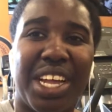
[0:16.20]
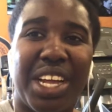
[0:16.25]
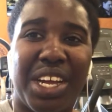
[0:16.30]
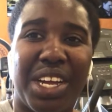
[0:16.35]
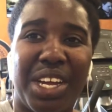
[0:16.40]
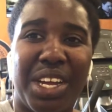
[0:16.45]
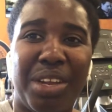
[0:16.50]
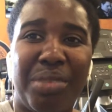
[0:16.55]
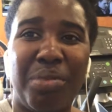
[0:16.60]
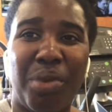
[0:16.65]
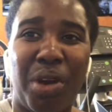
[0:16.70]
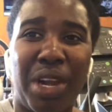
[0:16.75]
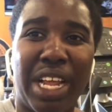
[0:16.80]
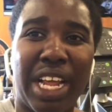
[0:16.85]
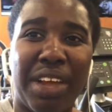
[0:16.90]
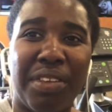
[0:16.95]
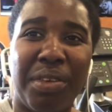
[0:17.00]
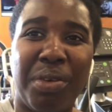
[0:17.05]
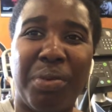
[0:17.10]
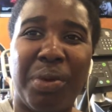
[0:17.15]
Good
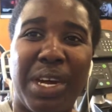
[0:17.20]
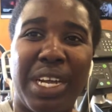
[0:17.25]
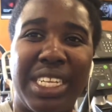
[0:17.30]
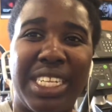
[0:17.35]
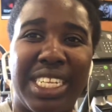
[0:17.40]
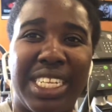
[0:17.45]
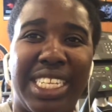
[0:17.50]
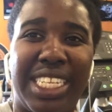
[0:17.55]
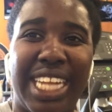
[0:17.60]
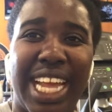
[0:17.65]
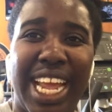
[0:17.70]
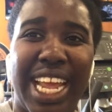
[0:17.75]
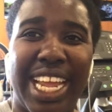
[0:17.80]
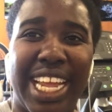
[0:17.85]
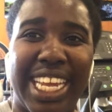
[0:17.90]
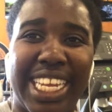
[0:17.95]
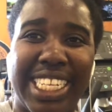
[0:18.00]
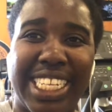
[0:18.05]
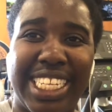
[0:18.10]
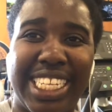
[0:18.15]
morning, everyone.
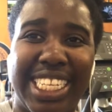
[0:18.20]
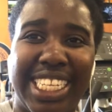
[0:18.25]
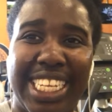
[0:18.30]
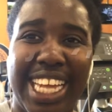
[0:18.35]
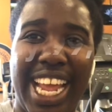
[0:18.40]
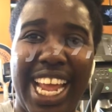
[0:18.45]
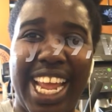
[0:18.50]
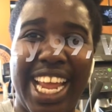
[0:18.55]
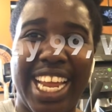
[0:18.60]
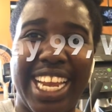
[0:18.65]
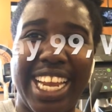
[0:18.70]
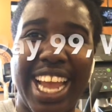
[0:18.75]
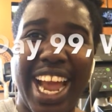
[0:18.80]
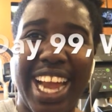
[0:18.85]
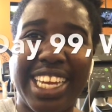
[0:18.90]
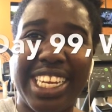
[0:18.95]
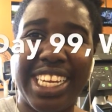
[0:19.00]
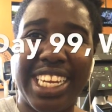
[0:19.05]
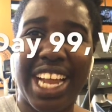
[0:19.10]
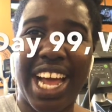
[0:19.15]
Today is day
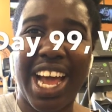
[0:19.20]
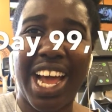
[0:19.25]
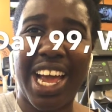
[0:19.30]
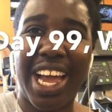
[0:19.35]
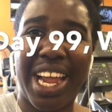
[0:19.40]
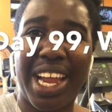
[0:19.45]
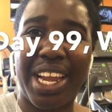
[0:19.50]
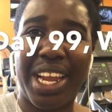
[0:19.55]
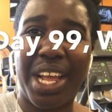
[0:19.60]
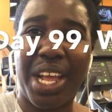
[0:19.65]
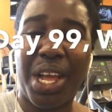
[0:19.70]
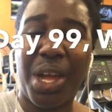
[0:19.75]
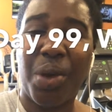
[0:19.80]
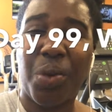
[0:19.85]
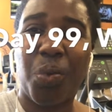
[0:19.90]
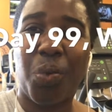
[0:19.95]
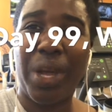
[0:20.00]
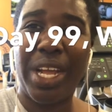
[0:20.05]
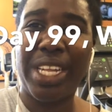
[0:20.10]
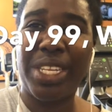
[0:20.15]

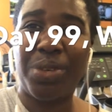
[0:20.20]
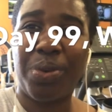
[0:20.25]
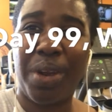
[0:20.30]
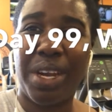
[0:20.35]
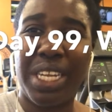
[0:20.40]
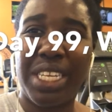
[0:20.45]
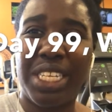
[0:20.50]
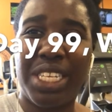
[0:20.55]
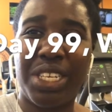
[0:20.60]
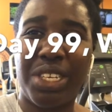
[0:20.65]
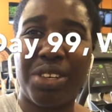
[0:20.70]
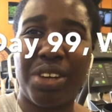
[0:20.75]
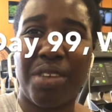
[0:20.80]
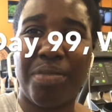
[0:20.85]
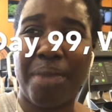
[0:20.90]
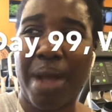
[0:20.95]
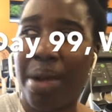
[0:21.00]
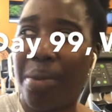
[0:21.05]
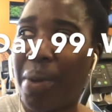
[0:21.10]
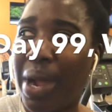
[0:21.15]
99, week 22
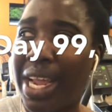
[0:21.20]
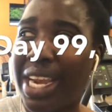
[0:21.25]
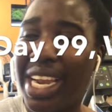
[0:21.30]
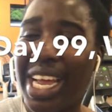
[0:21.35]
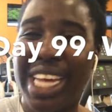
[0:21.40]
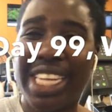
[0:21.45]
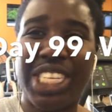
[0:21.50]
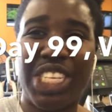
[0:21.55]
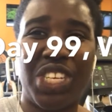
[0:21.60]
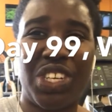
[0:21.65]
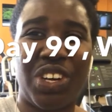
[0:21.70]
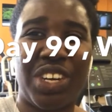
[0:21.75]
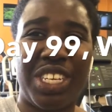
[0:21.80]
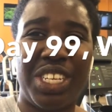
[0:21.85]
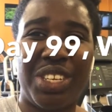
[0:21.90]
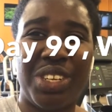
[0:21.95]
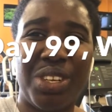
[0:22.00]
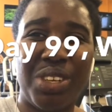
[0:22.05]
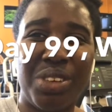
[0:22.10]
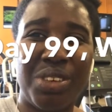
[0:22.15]
of my weight loss journey
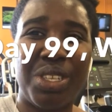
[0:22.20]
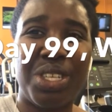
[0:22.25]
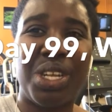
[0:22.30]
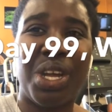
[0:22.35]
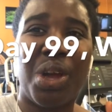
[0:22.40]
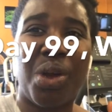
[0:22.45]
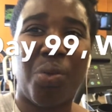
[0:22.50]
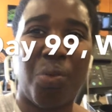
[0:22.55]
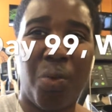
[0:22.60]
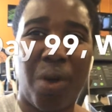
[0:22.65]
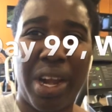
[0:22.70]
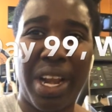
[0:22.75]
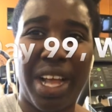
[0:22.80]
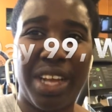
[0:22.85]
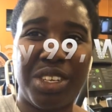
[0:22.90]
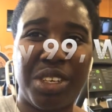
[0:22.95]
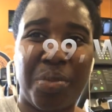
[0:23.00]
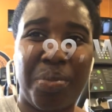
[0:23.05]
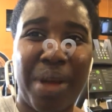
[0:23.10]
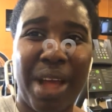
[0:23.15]
to lose
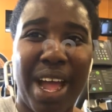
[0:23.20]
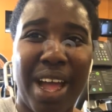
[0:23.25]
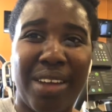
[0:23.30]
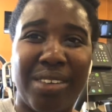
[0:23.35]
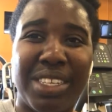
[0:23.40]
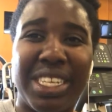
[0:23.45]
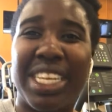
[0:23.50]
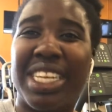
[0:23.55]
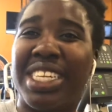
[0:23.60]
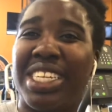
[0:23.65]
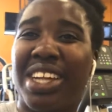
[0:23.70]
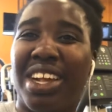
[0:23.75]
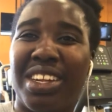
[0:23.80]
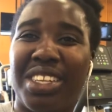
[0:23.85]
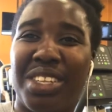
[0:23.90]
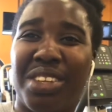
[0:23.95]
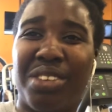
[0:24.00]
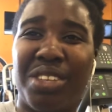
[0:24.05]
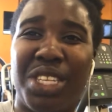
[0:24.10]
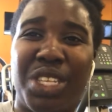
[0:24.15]
100 pounds. It is
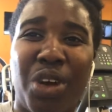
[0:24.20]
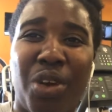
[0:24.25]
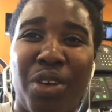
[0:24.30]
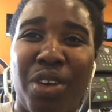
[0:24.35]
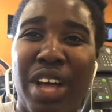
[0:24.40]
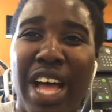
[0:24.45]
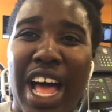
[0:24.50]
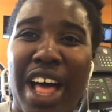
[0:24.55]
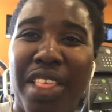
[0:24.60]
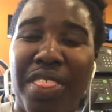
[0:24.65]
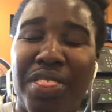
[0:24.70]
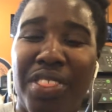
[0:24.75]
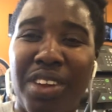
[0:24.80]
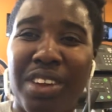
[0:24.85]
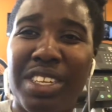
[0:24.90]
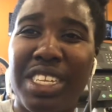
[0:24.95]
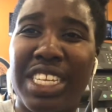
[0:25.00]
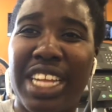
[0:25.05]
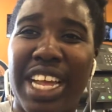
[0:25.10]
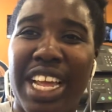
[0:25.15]
also Total Health
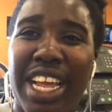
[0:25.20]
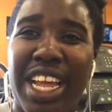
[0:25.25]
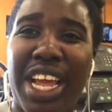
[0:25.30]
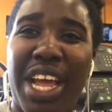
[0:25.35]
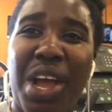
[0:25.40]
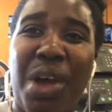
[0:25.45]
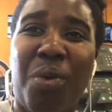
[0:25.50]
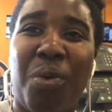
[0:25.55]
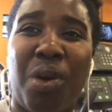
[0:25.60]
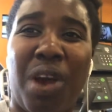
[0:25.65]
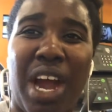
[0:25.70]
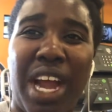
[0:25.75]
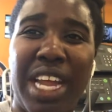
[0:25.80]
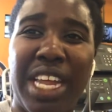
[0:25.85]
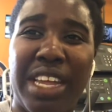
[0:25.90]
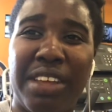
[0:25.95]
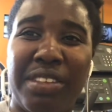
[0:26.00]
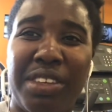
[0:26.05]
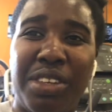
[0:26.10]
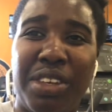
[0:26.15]
Thursday, where I
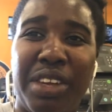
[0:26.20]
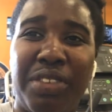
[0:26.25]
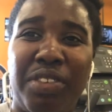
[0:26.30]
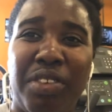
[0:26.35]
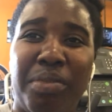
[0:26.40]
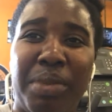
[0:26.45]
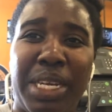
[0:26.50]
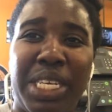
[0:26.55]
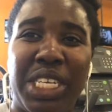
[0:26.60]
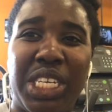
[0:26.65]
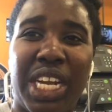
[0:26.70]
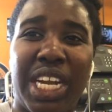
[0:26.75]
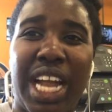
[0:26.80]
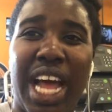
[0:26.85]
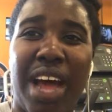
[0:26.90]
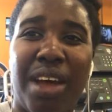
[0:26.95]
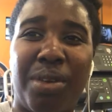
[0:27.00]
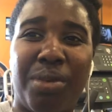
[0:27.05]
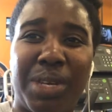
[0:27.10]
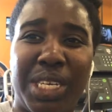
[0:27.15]
give you information on
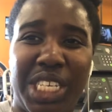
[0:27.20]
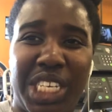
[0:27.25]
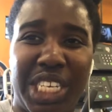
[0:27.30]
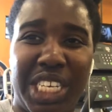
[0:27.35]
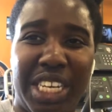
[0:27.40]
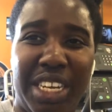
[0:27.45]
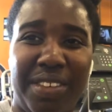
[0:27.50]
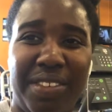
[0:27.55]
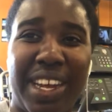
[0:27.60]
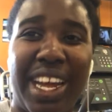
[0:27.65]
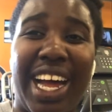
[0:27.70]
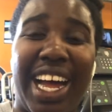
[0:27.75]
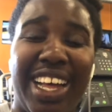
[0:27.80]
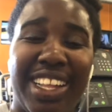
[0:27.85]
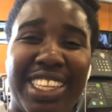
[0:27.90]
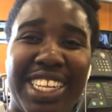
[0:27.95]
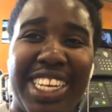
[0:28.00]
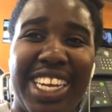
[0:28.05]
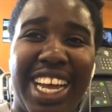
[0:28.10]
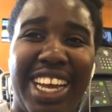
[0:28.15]
how to achieve a
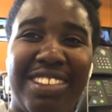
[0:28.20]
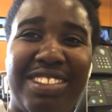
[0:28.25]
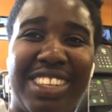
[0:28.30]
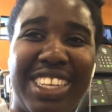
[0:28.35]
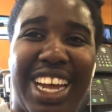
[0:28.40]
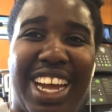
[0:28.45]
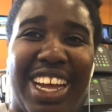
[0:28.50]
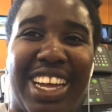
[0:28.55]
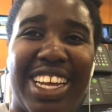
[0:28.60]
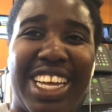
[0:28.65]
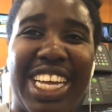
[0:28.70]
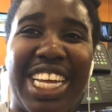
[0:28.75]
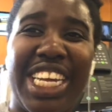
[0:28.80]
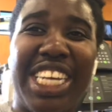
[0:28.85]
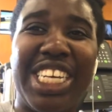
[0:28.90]
healthy lifestyle.